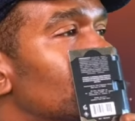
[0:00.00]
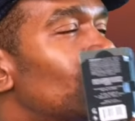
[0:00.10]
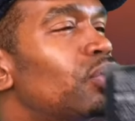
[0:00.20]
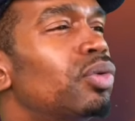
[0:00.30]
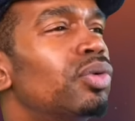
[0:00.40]

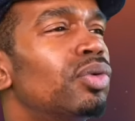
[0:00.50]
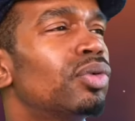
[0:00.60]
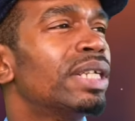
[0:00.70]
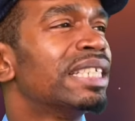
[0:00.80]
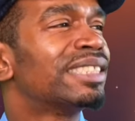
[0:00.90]

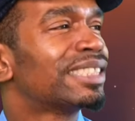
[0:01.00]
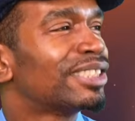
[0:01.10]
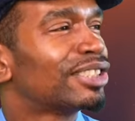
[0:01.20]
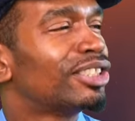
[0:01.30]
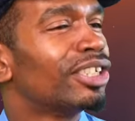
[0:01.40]
Ooh, this
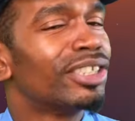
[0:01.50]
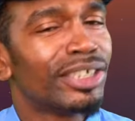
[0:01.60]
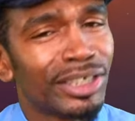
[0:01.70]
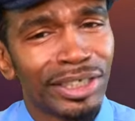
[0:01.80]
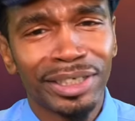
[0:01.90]
is
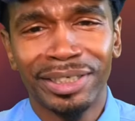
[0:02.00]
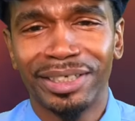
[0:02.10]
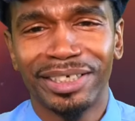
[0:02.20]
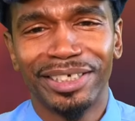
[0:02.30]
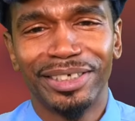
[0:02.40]

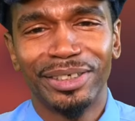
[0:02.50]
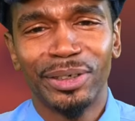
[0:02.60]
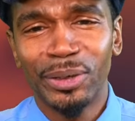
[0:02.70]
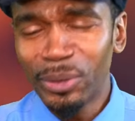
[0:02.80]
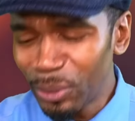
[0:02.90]
good.
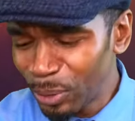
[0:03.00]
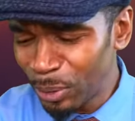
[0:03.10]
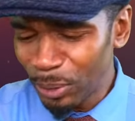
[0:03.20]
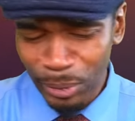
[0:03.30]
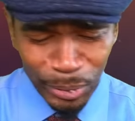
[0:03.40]
Ooh,
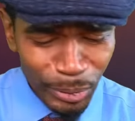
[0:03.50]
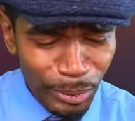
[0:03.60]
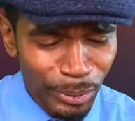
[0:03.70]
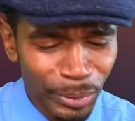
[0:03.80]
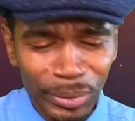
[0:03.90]
hoo,
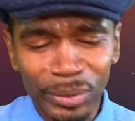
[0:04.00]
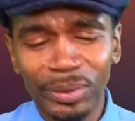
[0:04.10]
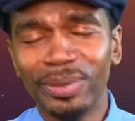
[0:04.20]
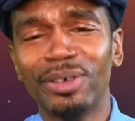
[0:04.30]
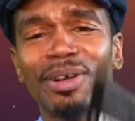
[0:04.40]

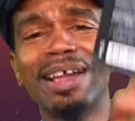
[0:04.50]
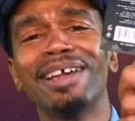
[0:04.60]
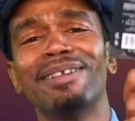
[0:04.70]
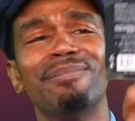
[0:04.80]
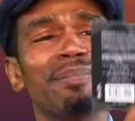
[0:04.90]
hoo.
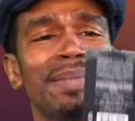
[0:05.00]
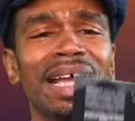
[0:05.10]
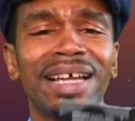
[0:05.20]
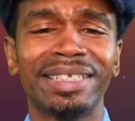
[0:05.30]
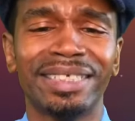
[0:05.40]

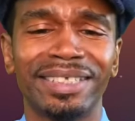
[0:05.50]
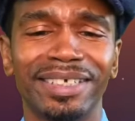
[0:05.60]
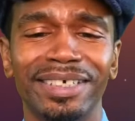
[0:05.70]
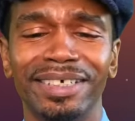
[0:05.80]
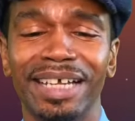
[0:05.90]

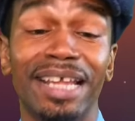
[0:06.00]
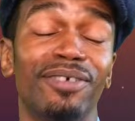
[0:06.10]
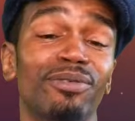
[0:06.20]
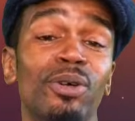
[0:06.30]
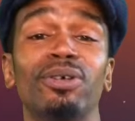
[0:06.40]
Grandmaster. And
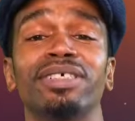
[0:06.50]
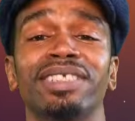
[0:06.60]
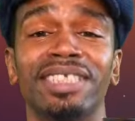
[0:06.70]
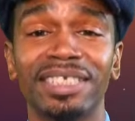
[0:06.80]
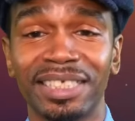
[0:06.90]
of
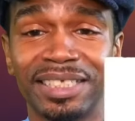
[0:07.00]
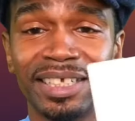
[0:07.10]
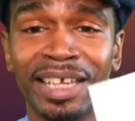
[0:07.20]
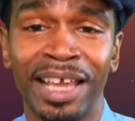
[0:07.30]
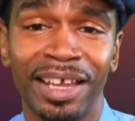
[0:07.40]
course, this is the
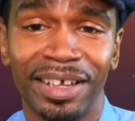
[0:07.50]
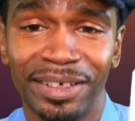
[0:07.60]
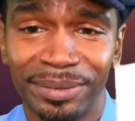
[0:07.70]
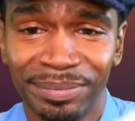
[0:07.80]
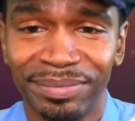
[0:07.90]
king.
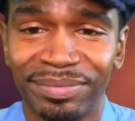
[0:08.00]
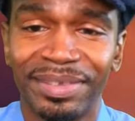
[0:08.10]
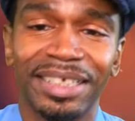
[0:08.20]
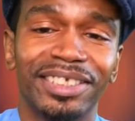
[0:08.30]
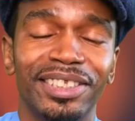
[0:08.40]

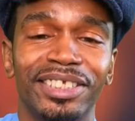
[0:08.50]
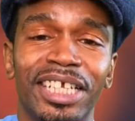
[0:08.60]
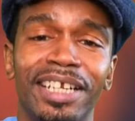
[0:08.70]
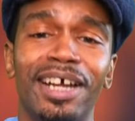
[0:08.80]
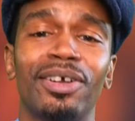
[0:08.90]

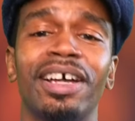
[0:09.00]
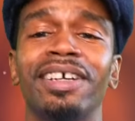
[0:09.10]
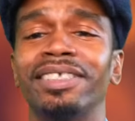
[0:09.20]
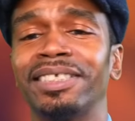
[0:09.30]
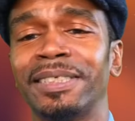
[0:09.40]
Check it out,
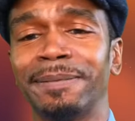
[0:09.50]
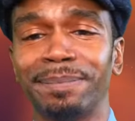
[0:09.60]
guys.